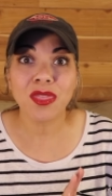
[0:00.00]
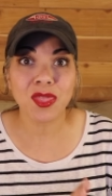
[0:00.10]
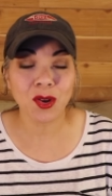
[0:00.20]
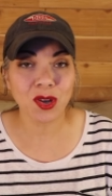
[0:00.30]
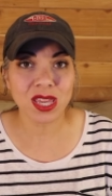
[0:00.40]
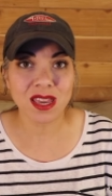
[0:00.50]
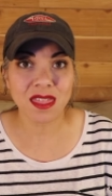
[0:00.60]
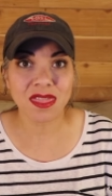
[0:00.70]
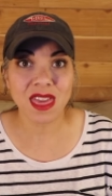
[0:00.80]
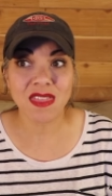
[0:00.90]

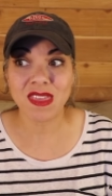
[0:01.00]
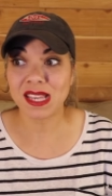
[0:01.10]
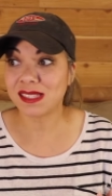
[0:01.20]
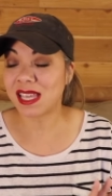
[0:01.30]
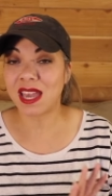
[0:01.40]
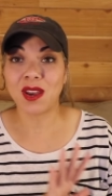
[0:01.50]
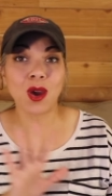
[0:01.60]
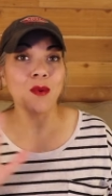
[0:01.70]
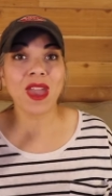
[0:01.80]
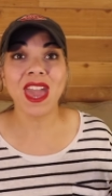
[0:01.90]
30th, and they said,
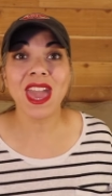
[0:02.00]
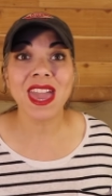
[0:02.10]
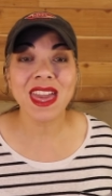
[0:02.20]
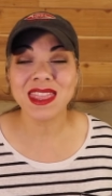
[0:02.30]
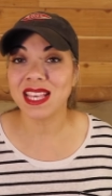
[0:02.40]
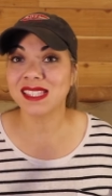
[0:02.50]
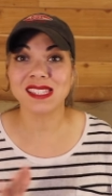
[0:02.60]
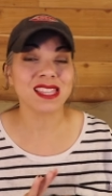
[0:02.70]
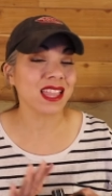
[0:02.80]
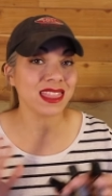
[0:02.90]
okay, this
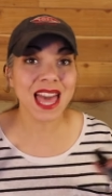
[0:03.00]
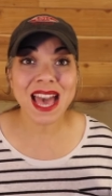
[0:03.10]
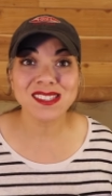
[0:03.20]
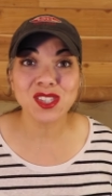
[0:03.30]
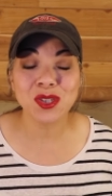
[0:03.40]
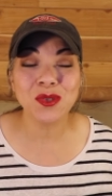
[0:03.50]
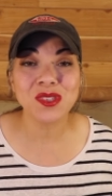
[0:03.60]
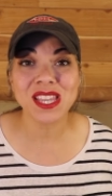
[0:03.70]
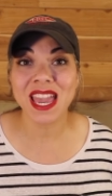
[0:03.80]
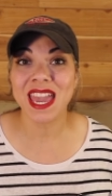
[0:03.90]
is the last
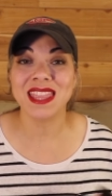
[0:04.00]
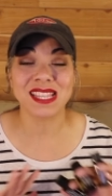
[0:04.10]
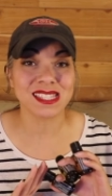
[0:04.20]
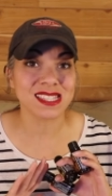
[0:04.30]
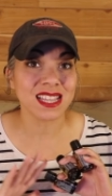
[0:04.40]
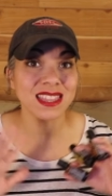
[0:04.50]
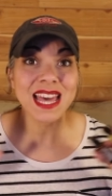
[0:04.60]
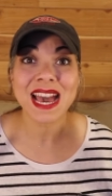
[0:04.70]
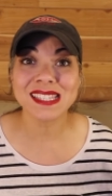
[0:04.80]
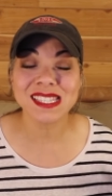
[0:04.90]
Tuesday, this is the
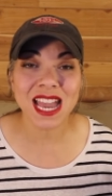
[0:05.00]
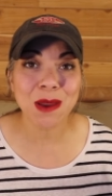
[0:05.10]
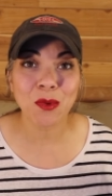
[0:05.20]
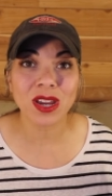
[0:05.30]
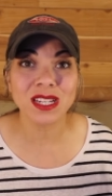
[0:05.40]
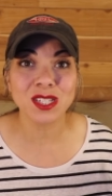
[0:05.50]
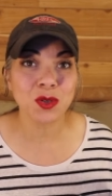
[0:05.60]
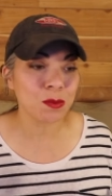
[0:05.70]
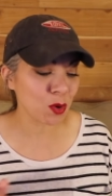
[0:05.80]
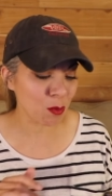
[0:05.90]
last time we're gonna
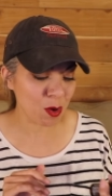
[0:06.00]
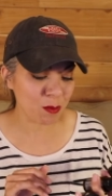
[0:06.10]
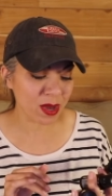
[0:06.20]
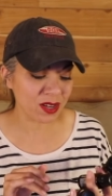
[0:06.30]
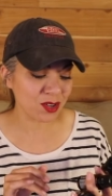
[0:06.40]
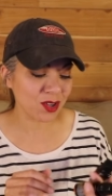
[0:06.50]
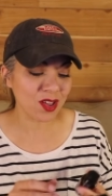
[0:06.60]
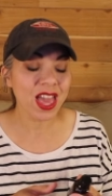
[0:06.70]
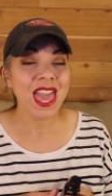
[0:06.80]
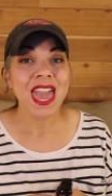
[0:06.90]
do a promo
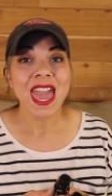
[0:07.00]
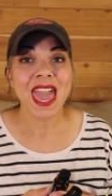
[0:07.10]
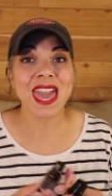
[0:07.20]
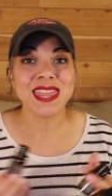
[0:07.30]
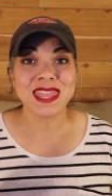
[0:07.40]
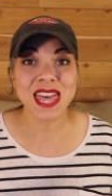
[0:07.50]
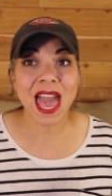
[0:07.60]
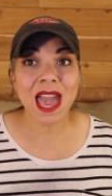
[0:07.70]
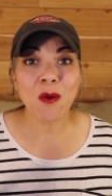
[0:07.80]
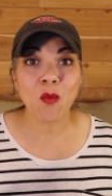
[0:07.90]
bundle, and
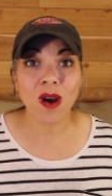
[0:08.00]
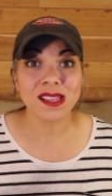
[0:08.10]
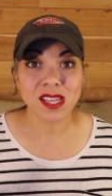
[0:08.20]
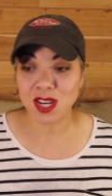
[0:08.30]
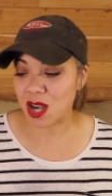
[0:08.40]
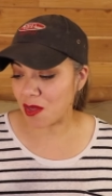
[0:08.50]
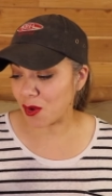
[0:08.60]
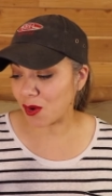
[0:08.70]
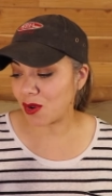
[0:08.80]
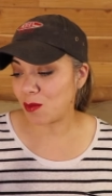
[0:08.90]
that was
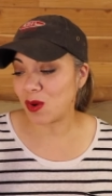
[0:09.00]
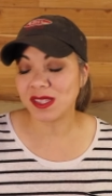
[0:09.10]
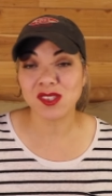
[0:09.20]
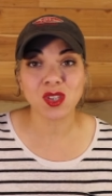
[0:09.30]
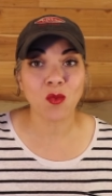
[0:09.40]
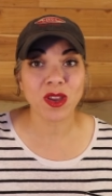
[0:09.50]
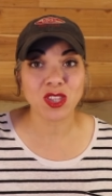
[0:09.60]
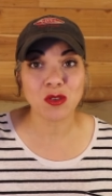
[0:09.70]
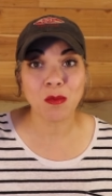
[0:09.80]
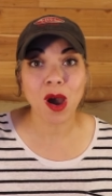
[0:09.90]
another good one. So
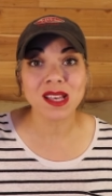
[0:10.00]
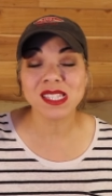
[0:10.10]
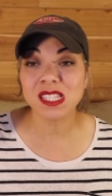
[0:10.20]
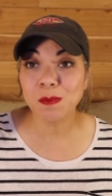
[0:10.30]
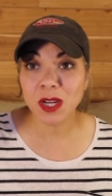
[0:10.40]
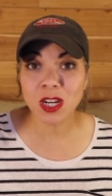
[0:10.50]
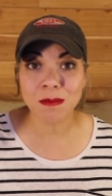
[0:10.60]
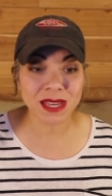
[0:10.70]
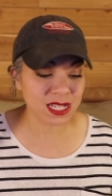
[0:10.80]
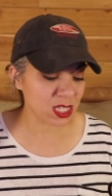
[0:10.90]
when you bought
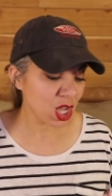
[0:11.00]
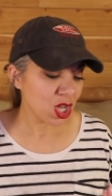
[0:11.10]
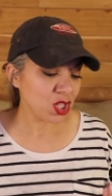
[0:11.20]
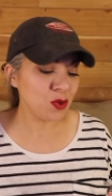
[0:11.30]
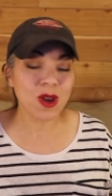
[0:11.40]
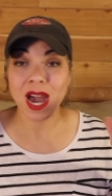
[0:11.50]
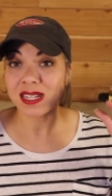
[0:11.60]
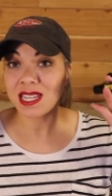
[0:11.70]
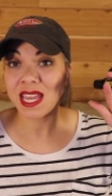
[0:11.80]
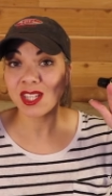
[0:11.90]
spearmint, you
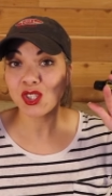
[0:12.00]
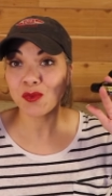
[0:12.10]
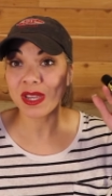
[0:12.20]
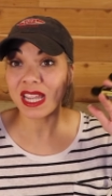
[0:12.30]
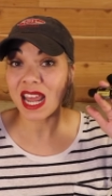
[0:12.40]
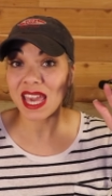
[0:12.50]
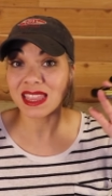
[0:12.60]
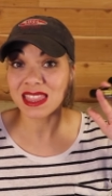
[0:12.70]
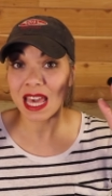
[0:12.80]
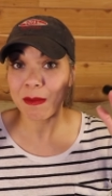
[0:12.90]
got tangerine
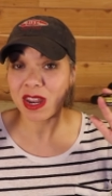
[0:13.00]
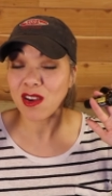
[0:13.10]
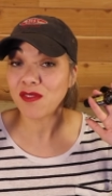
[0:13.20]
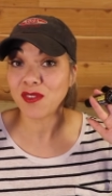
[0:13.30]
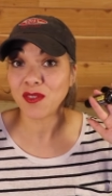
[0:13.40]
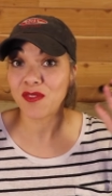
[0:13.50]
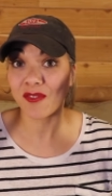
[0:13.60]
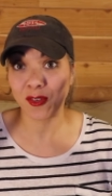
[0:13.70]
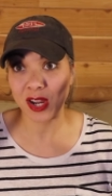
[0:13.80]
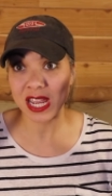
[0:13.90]
and lemon for
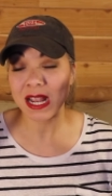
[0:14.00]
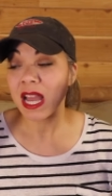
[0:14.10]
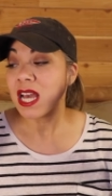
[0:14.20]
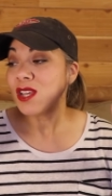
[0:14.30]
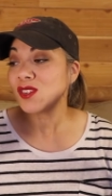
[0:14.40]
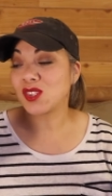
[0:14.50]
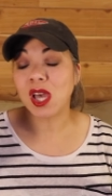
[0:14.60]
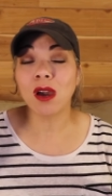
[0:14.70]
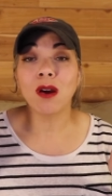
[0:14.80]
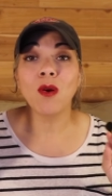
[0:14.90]
free.
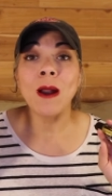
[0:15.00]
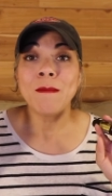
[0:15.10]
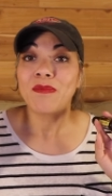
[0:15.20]
So